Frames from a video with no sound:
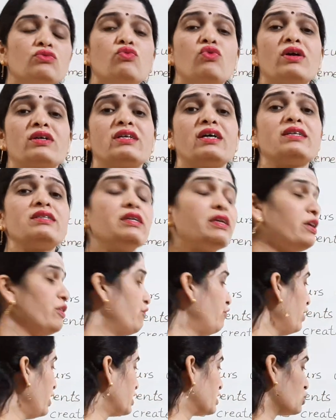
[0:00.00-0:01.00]
what are the
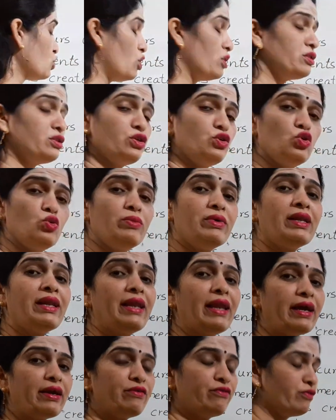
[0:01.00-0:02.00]
effects on the human
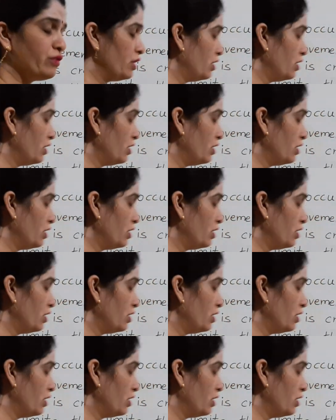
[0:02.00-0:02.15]
life